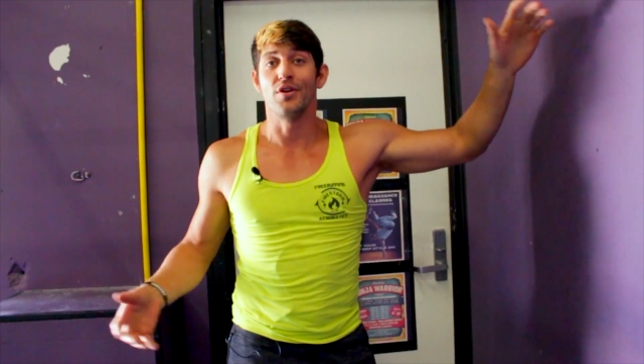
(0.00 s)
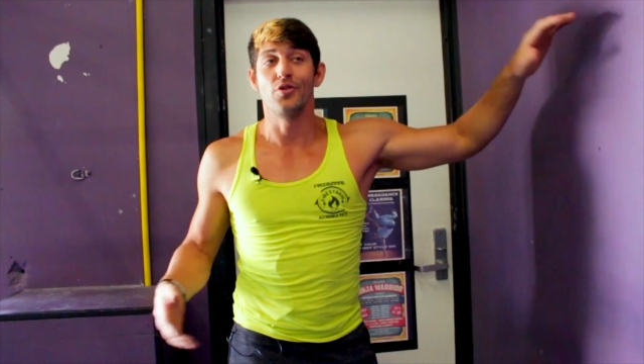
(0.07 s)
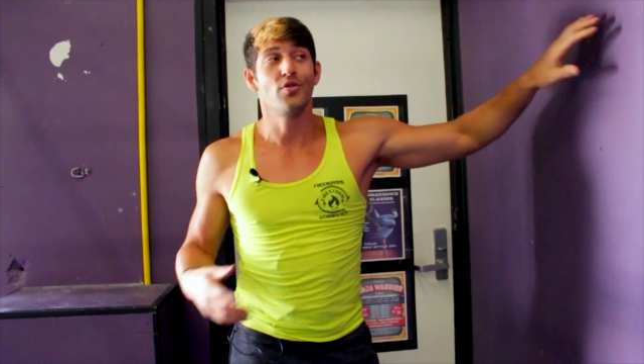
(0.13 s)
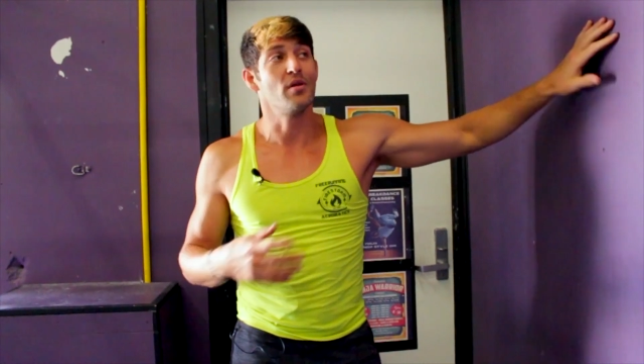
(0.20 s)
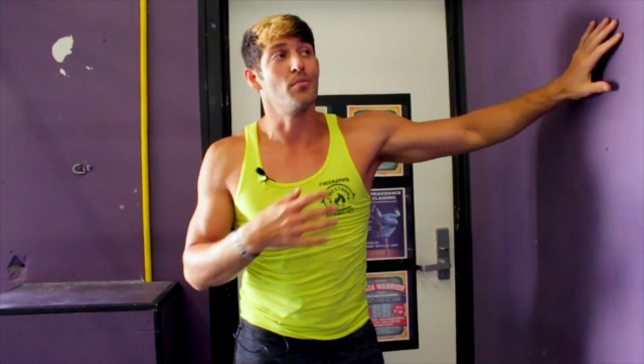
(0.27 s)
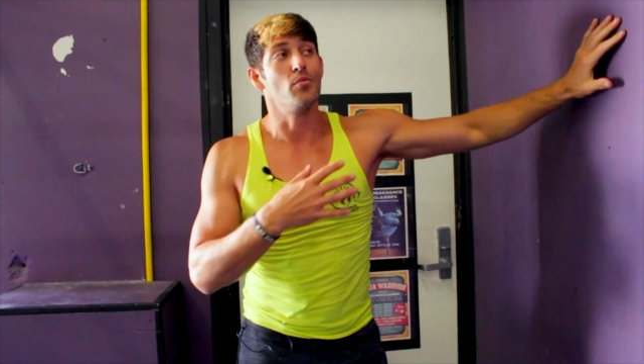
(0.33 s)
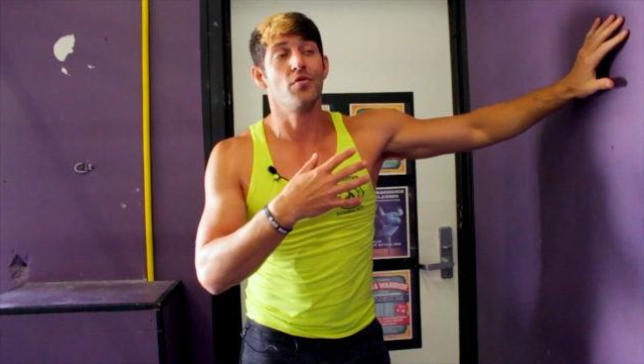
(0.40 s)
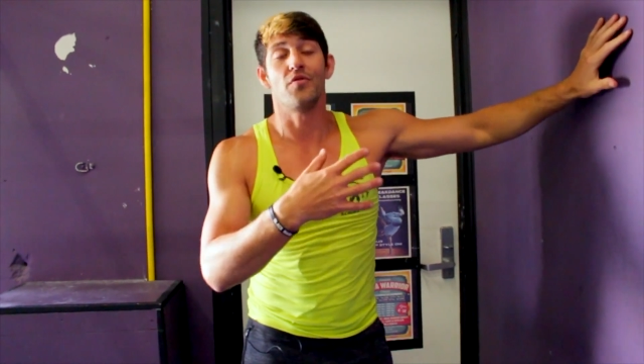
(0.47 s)
You
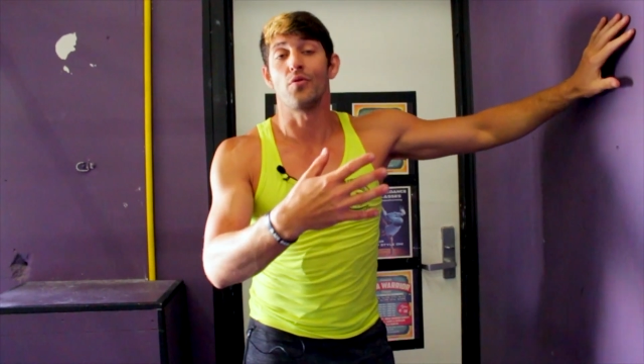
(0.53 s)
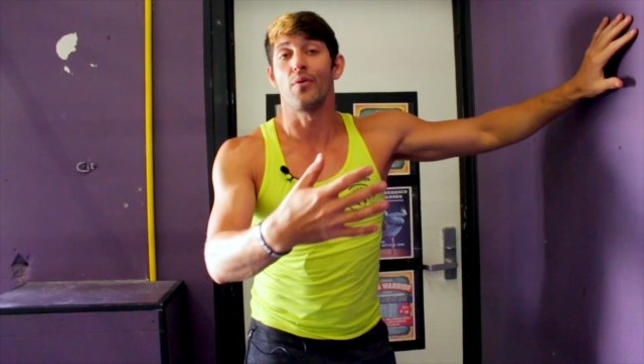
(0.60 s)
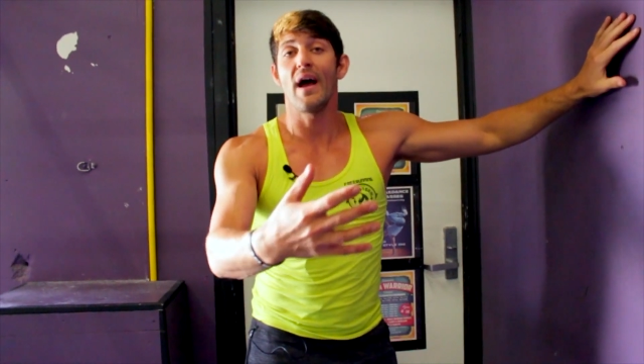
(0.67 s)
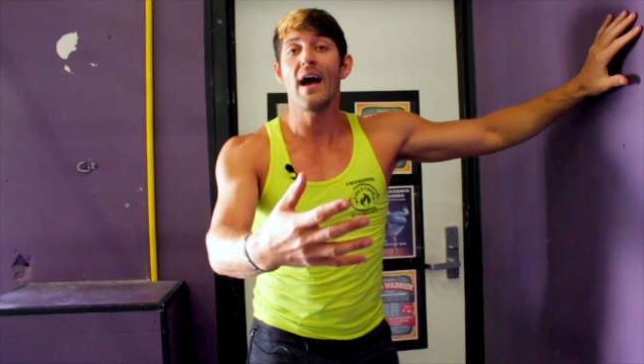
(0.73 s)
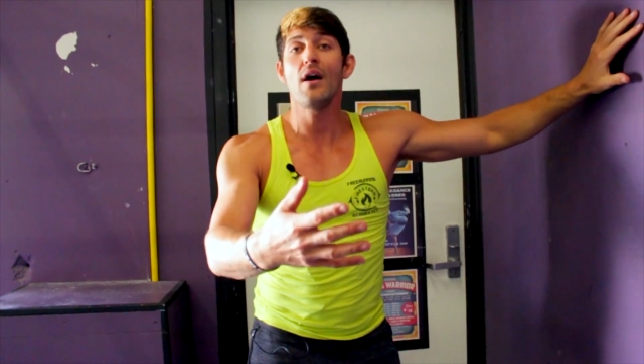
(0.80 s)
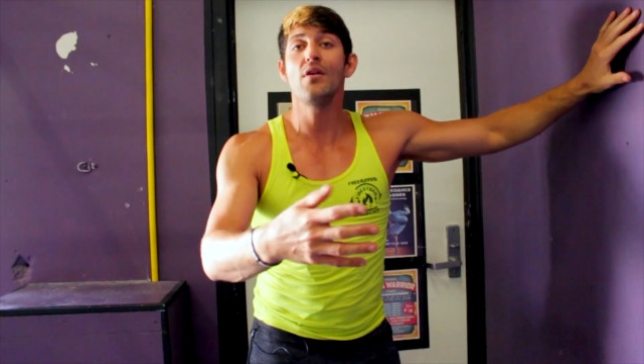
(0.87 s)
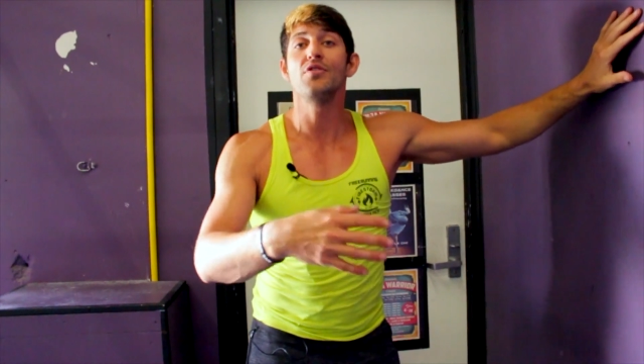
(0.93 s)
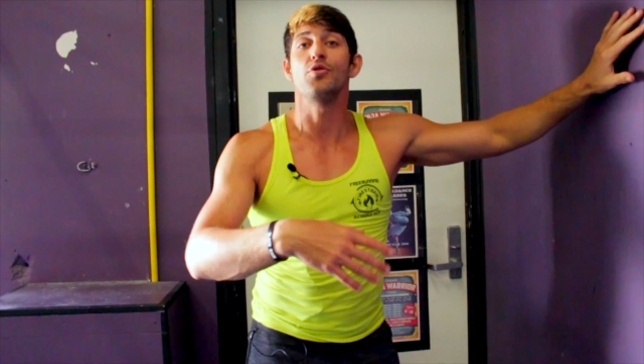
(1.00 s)
can move
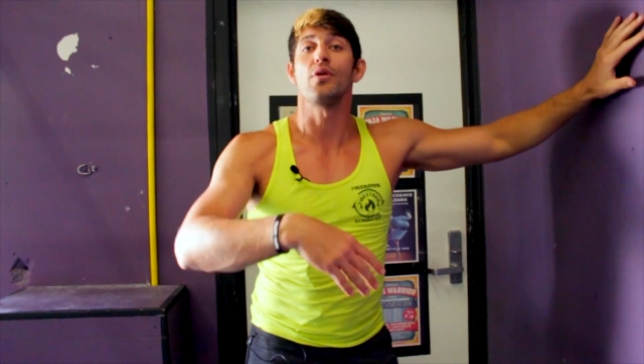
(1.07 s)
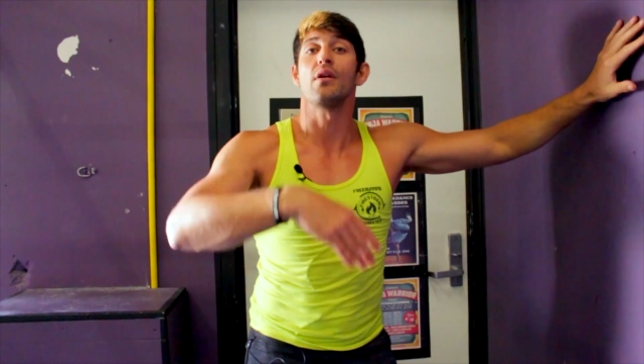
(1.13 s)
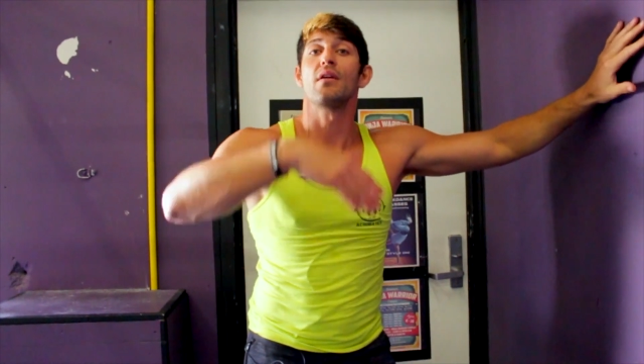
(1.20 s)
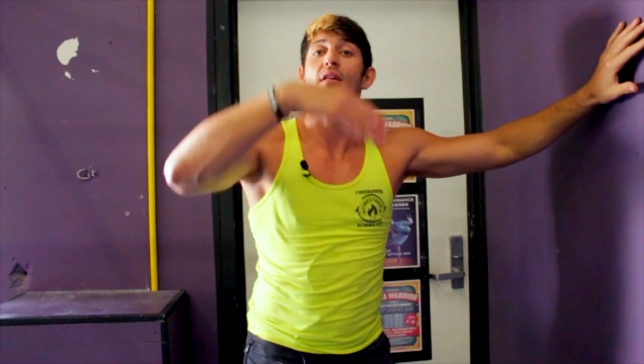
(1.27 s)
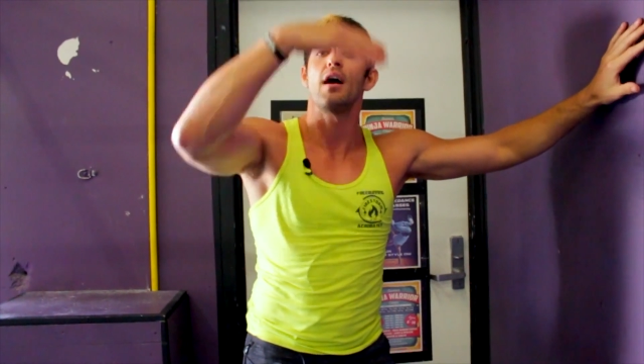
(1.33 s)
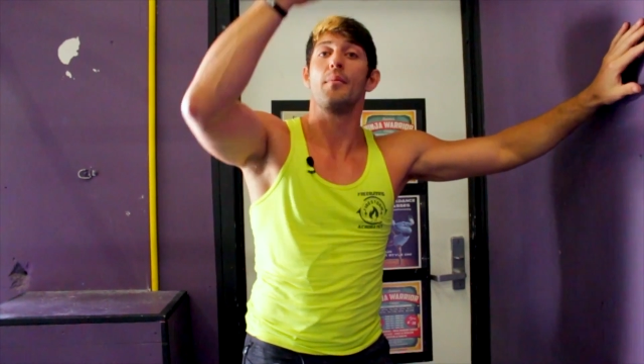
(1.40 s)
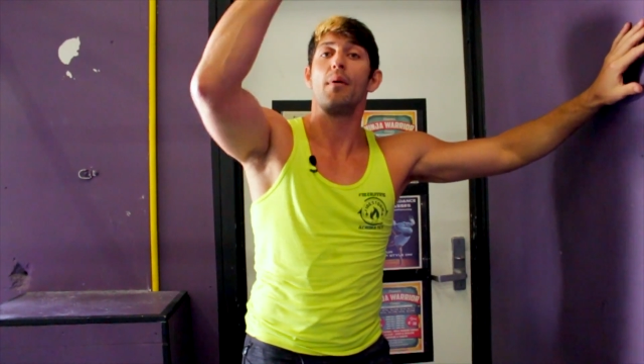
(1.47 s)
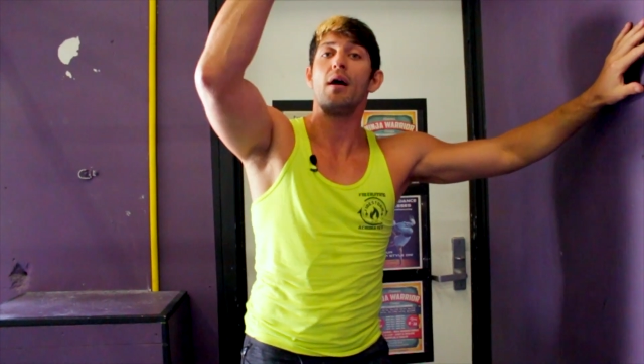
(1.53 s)
around, you can
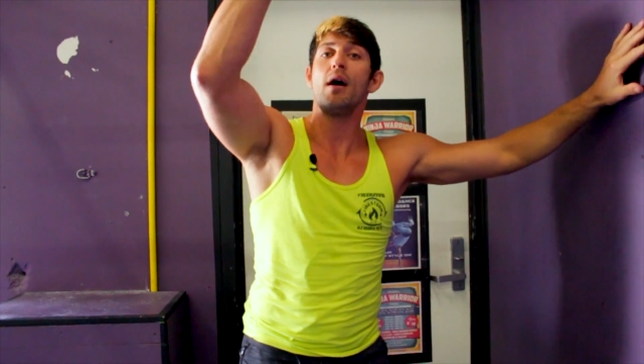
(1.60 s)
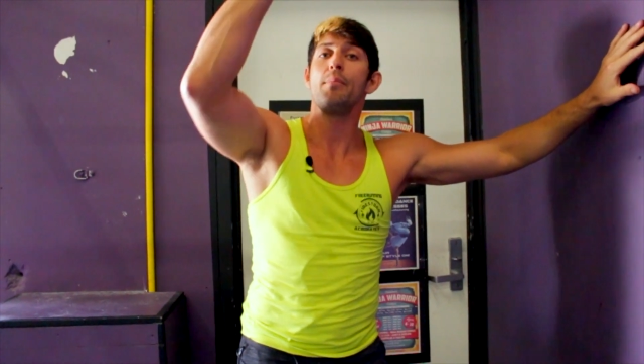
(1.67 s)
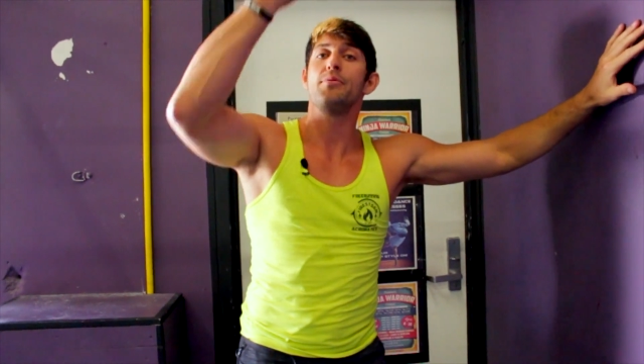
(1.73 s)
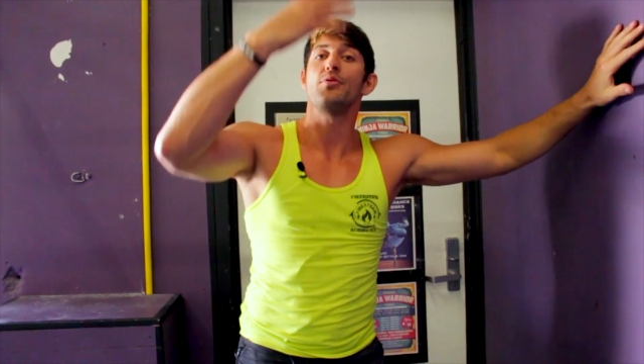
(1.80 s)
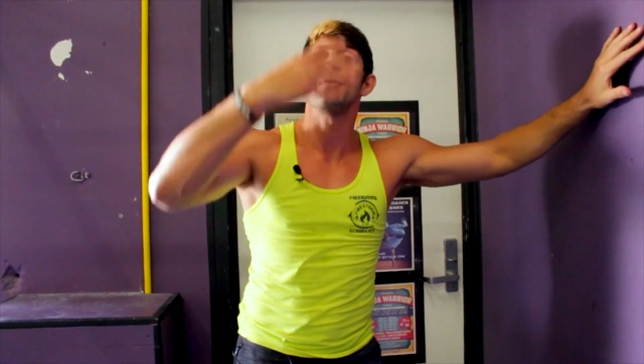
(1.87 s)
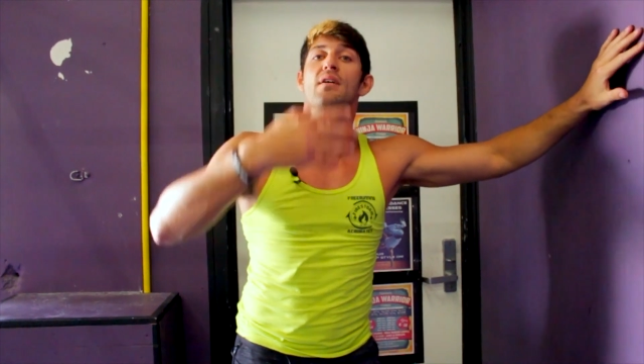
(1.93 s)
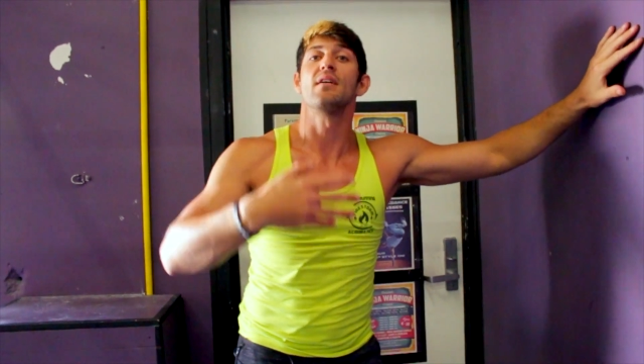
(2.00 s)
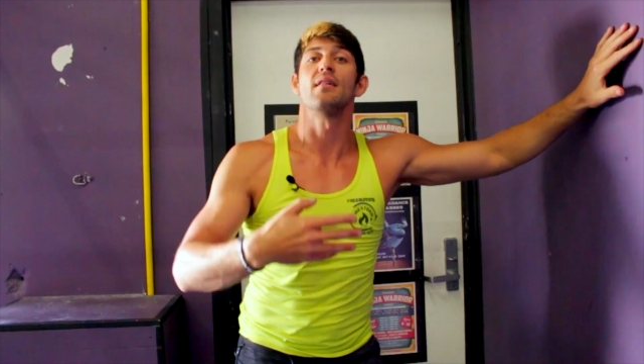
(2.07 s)
climb up,
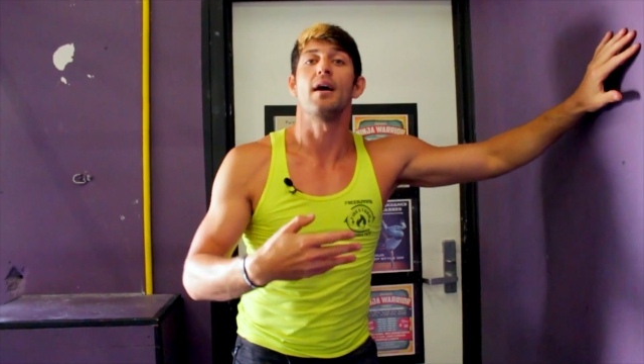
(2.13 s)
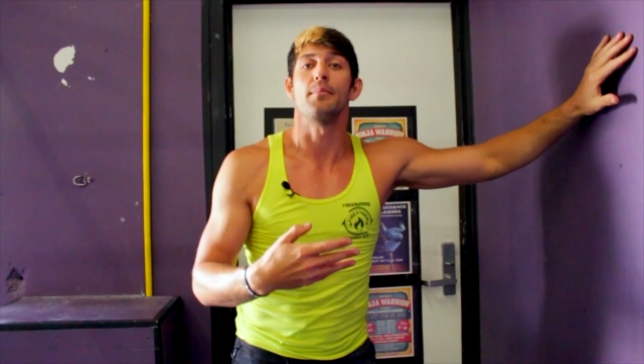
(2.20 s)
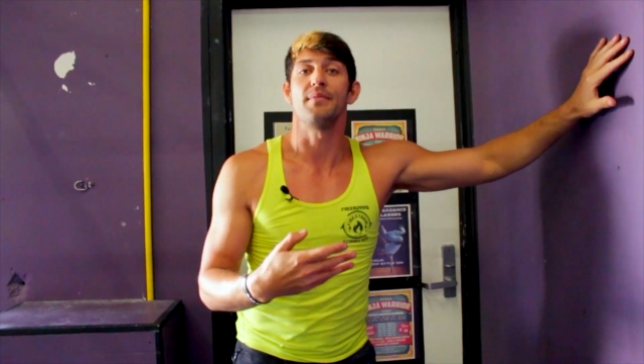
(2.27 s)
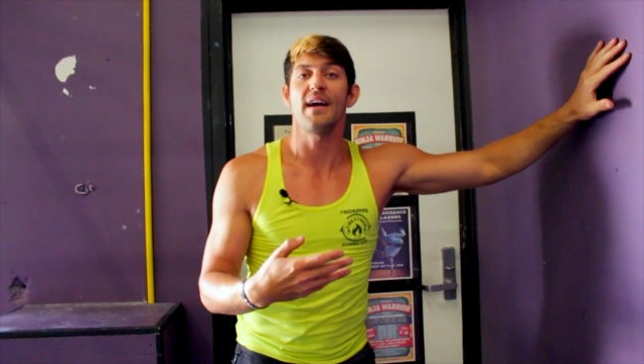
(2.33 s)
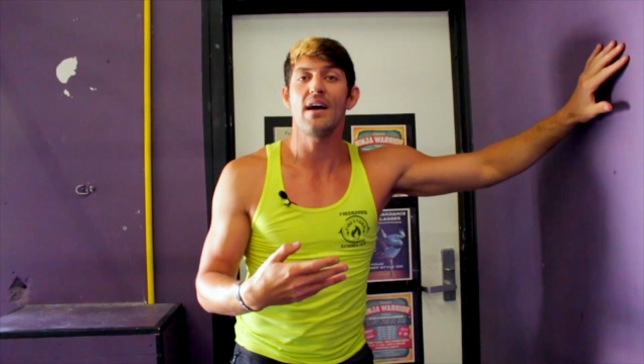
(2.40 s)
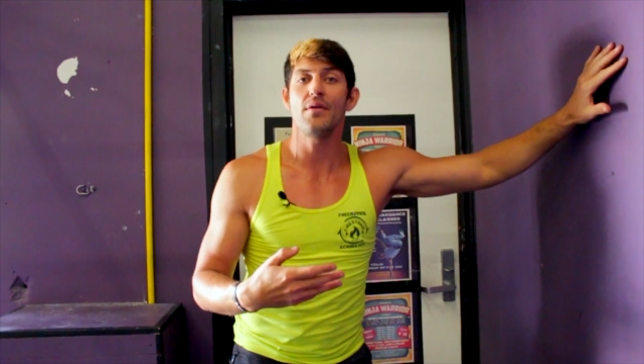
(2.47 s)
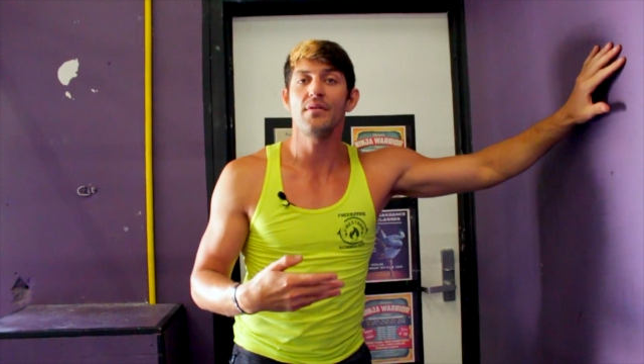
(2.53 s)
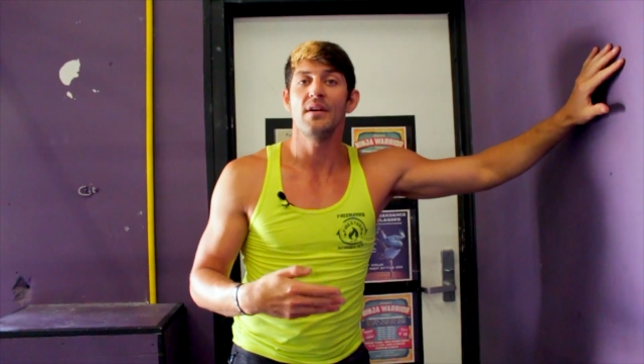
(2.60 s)
you can climb
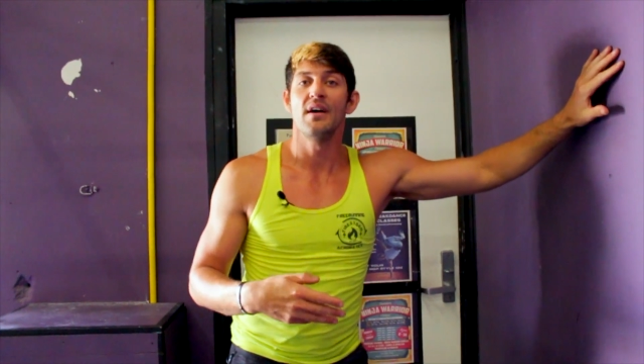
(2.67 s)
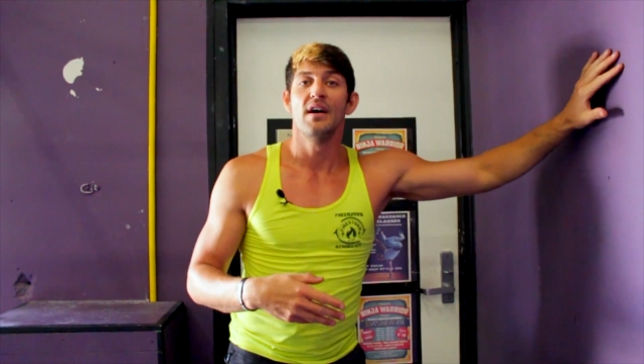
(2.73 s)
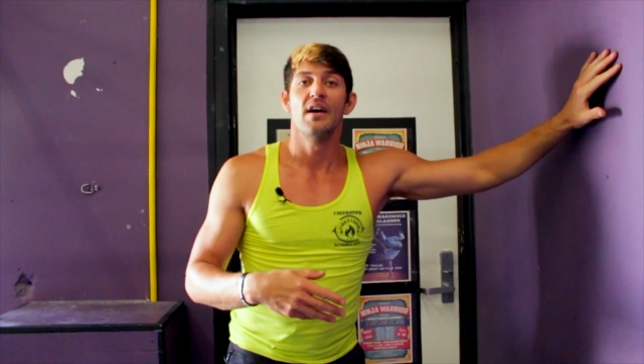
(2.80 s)
down.